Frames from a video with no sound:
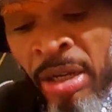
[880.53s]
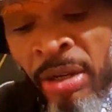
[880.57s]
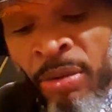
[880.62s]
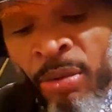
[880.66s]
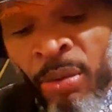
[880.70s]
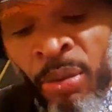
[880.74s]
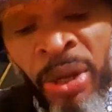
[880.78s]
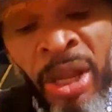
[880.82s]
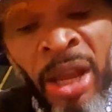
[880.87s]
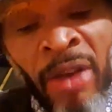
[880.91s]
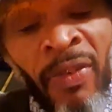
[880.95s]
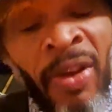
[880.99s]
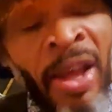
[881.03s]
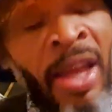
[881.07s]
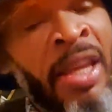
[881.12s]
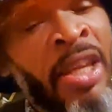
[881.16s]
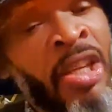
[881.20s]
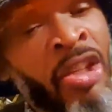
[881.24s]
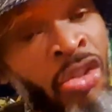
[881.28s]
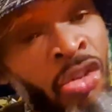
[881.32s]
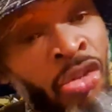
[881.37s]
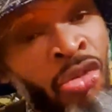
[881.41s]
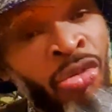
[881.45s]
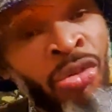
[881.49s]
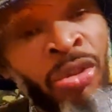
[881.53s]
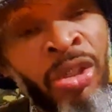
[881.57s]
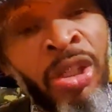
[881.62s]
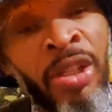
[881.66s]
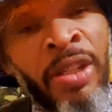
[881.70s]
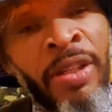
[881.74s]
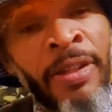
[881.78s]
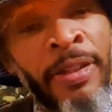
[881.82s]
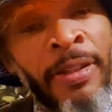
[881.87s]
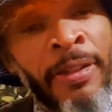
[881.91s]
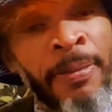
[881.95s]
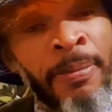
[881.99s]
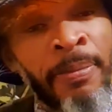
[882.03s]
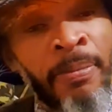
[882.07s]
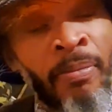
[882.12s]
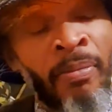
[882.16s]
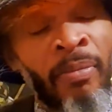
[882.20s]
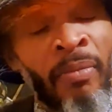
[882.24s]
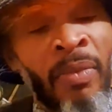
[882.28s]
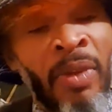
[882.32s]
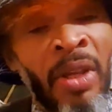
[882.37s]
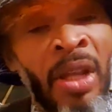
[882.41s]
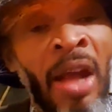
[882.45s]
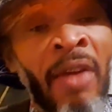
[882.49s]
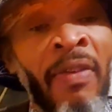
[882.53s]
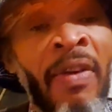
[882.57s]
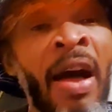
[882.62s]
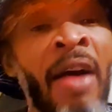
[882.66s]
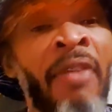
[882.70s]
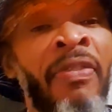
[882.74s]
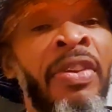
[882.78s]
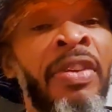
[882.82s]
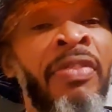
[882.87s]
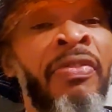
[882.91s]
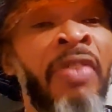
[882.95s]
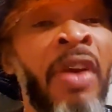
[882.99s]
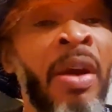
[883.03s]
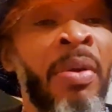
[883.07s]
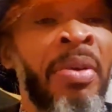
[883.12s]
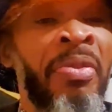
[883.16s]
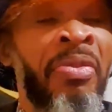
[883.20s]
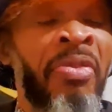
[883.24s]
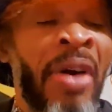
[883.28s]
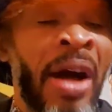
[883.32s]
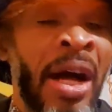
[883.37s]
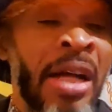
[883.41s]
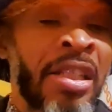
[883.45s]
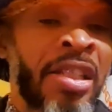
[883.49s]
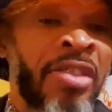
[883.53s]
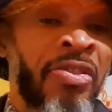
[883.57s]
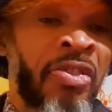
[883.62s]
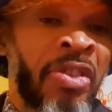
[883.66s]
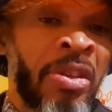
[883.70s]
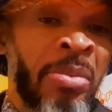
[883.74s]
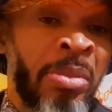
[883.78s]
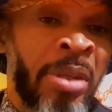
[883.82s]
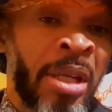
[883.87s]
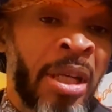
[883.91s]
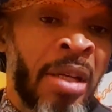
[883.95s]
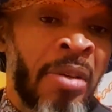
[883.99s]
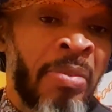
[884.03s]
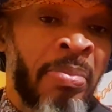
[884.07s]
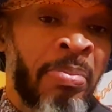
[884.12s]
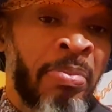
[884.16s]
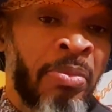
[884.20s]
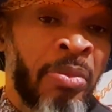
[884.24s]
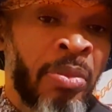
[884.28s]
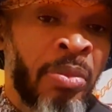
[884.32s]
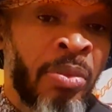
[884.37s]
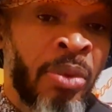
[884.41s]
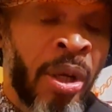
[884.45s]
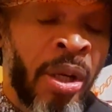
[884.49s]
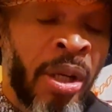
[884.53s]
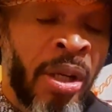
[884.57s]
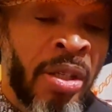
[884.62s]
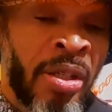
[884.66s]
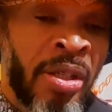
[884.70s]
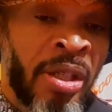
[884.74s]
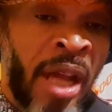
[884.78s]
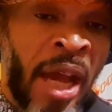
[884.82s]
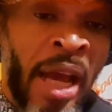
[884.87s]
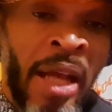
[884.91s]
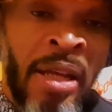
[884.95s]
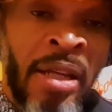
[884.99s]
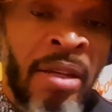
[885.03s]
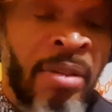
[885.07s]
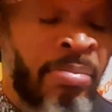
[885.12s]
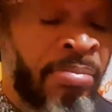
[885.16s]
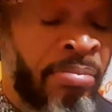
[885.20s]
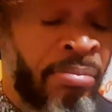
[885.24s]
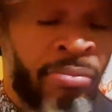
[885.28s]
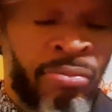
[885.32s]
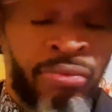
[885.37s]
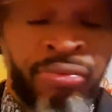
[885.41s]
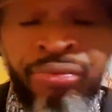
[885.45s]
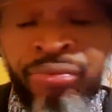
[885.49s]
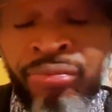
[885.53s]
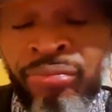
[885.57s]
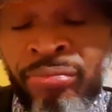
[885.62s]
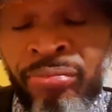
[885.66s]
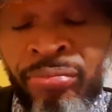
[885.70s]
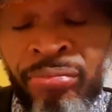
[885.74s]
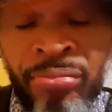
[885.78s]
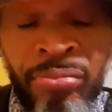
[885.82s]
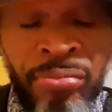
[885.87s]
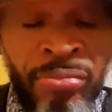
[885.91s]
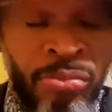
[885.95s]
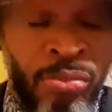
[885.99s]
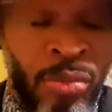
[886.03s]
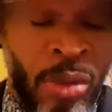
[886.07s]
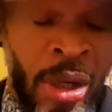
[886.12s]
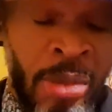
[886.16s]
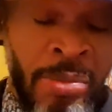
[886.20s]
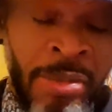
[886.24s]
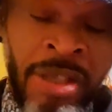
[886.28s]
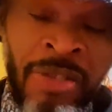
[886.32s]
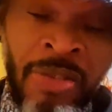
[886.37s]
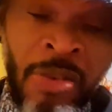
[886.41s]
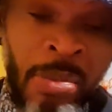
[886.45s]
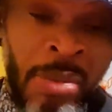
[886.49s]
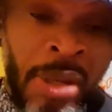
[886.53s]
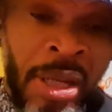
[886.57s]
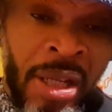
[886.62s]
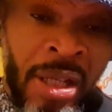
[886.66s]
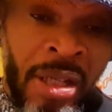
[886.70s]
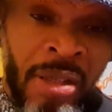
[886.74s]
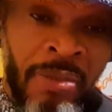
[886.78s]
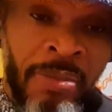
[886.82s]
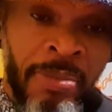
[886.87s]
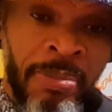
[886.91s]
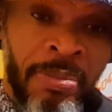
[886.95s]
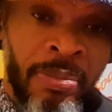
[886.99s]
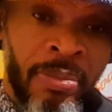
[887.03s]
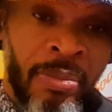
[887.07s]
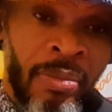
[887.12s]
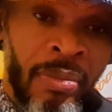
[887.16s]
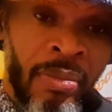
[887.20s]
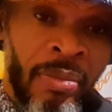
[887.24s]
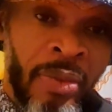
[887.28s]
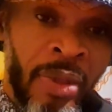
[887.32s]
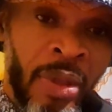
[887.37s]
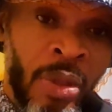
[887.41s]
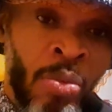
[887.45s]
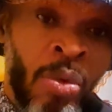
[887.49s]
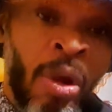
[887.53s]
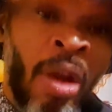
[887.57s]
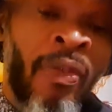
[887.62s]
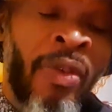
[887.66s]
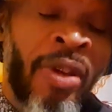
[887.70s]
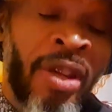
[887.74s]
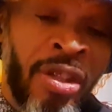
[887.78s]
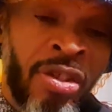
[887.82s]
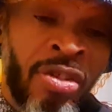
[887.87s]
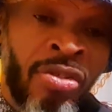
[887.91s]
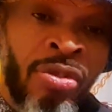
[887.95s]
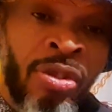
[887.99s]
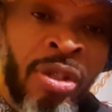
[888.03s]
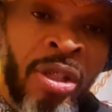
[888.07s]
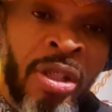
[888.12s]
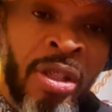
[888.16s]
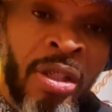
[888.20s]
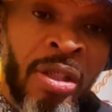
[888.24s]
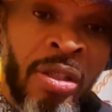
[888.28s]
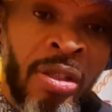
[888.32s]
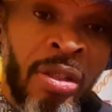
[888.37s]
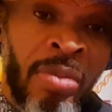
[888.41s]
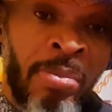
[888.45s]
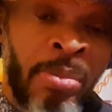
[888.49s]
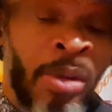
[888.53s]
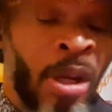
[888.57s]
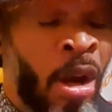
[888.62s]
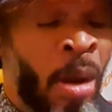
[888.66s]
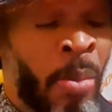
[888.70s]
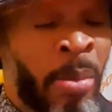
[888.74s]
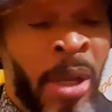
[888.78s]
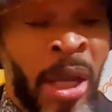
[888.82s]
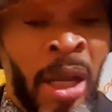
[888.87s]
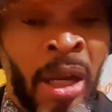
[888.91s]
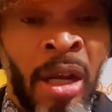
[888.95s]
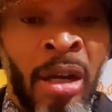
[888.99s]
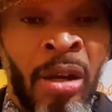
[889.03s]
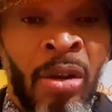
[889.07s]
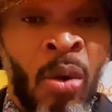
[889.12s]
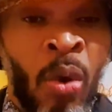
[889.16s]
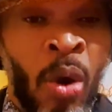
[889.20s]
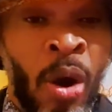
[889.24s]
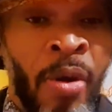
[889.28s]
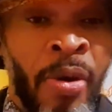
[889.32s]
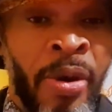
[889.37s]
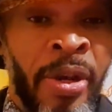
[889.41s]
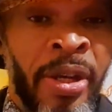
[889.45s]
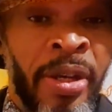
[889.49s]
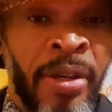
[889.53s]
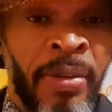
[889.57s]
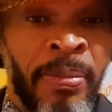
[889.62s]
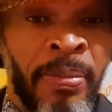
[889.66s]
We have a history of having very fast female runners and, well, even male. We have a history. Big up Donald Quarrie.